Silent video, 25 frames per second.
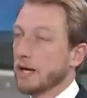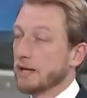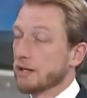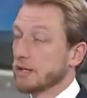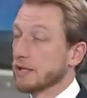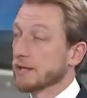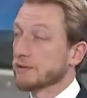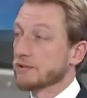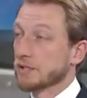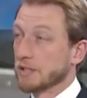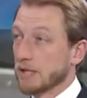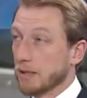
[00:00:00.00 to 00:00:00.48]

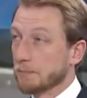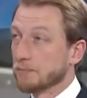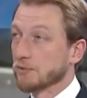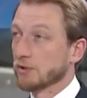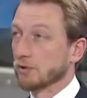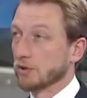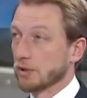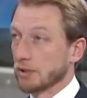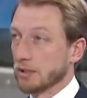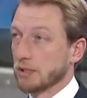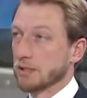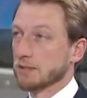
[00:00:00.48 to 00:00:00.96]
Yes, it
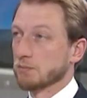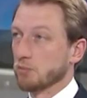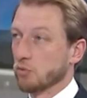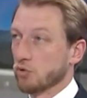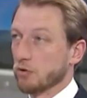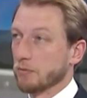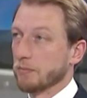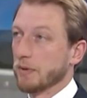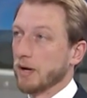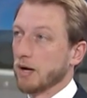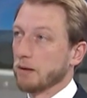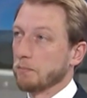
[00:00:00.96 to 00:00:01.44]
absolutely is
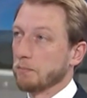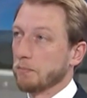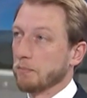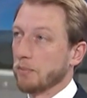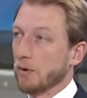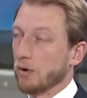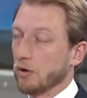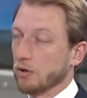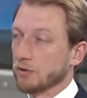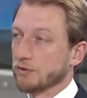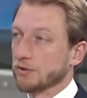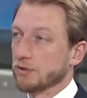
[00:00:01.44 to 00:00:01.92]
more about
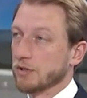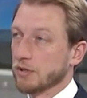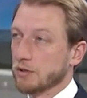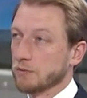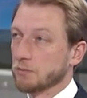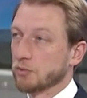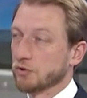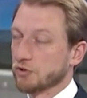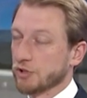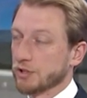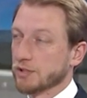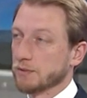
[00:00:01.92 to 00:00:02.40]
than
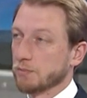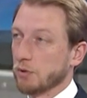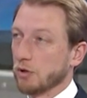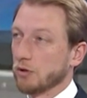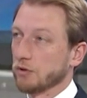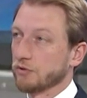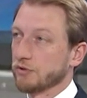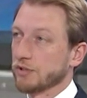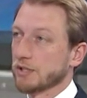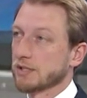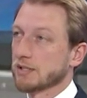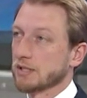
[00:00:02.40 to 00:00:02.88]
just
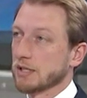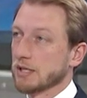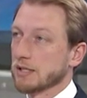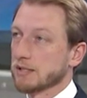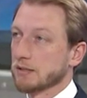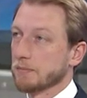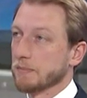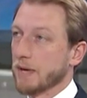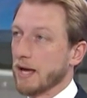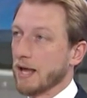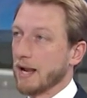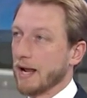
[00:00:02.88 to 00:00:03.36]
politics.
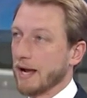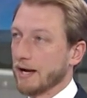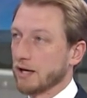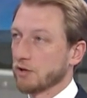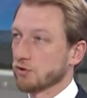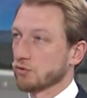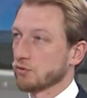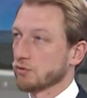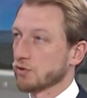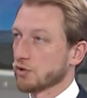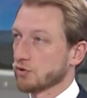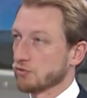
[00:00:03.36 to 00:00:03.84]
It's about
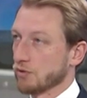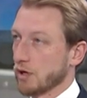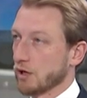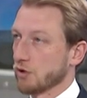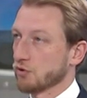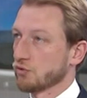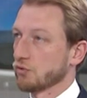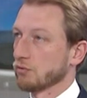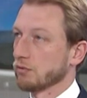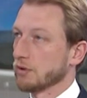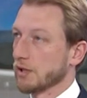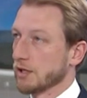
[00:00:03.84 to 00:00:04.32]
actual
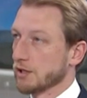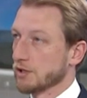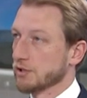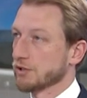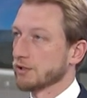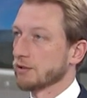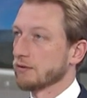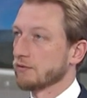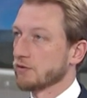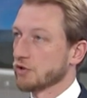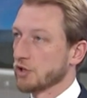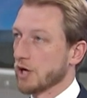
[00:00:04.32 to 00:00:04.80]
structural
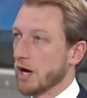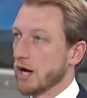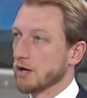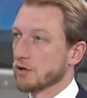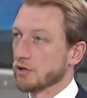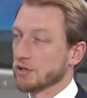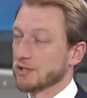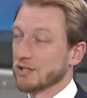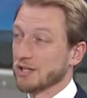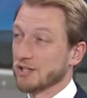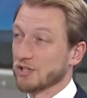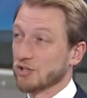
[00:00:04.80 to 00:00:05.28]
legislative
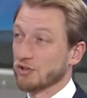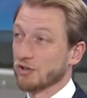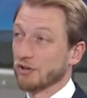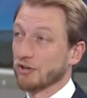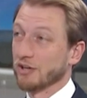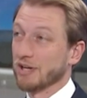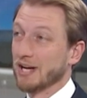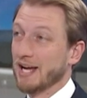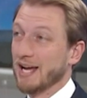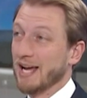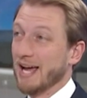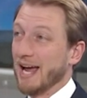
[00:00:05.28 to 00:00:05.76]
changes
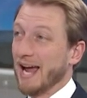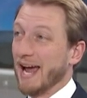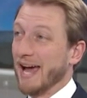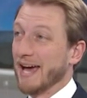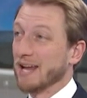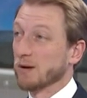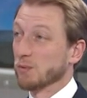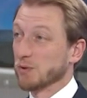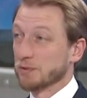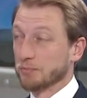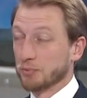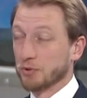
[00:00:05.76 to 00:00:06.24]
necessary.
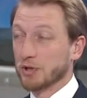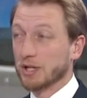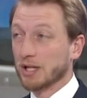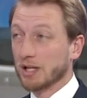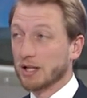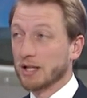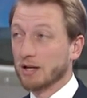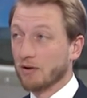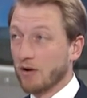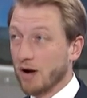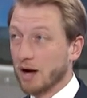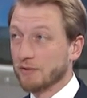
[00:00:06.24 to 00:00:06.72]
And it was pretty
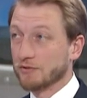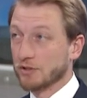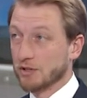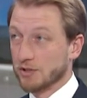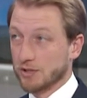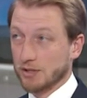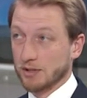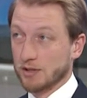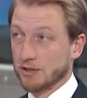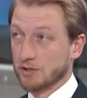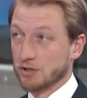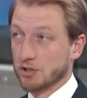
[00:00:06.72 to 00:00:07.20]
clear after the
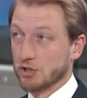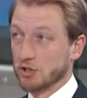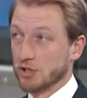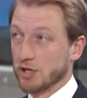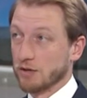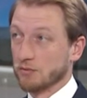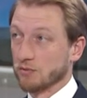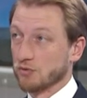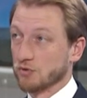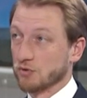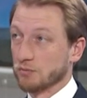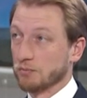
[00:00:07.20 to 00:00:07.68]
Solicitor
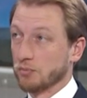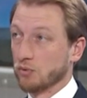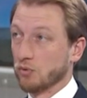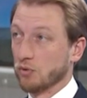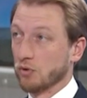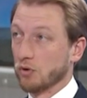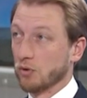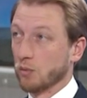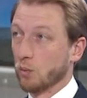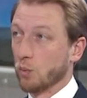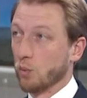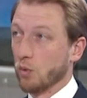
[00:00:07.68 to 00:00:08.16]
General's
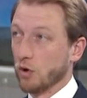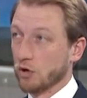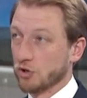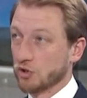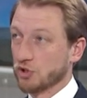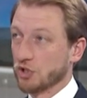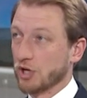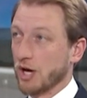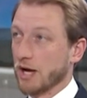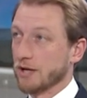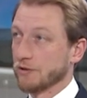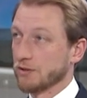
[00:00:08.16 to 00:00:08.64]
report what
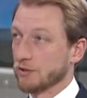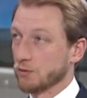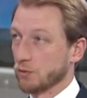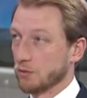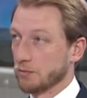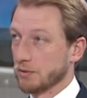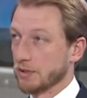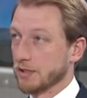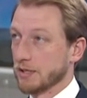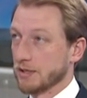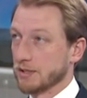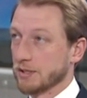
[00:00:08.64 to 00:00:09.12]
changes
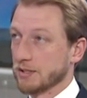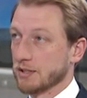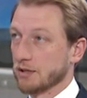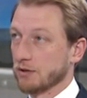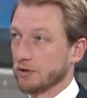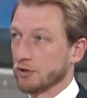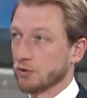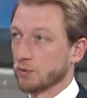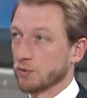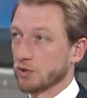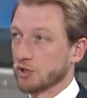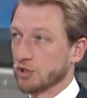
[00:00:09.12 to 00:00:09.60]
would be
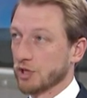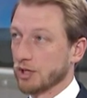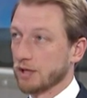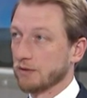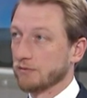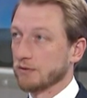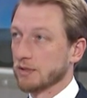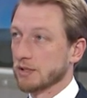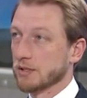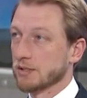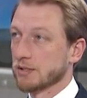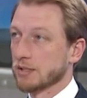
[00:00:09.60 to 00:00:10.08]
necessary to
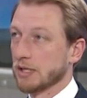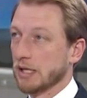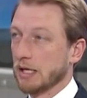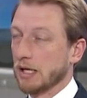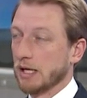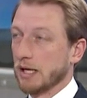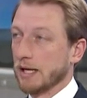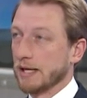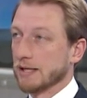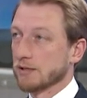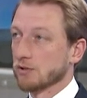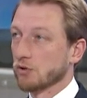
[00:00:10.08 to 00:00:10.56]
achieve this.
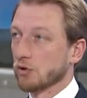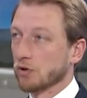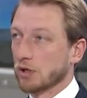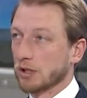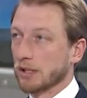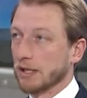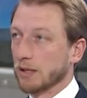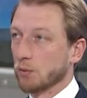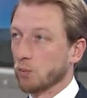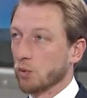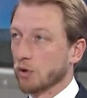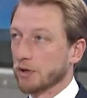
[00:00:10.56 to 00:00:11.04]
It's not
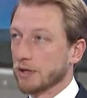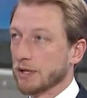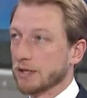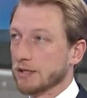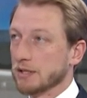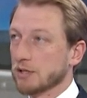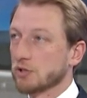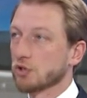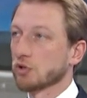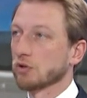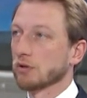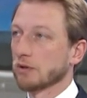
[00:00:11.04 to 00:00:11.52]
clear what
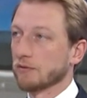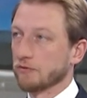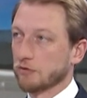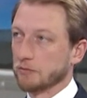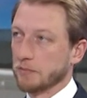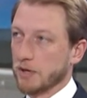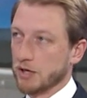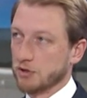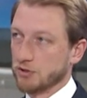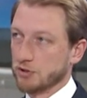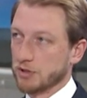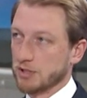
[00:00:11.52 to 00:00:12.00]
additional
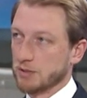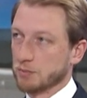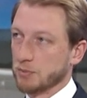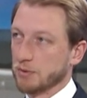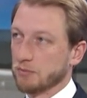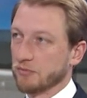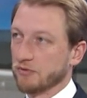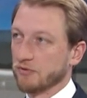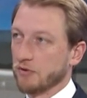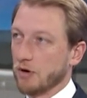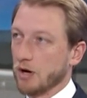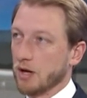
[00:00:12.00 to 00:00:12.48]
information has
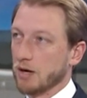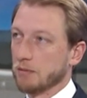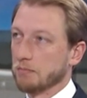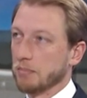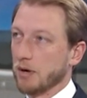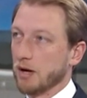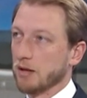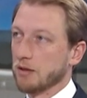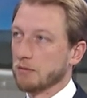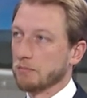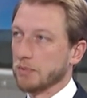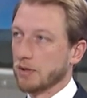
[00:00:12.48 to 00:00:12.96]
been provided
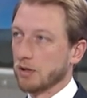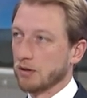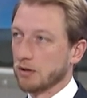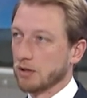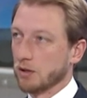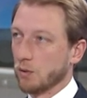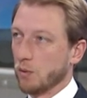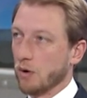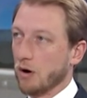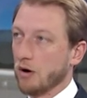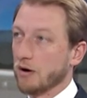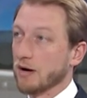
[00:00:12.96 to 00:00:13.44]
by the Bell
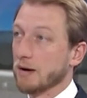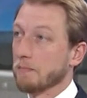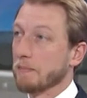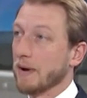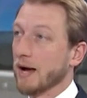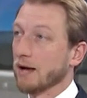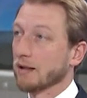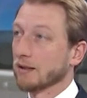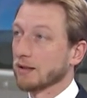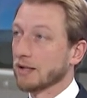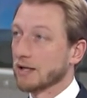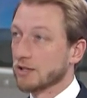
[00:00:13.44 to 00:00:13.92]
inquiry about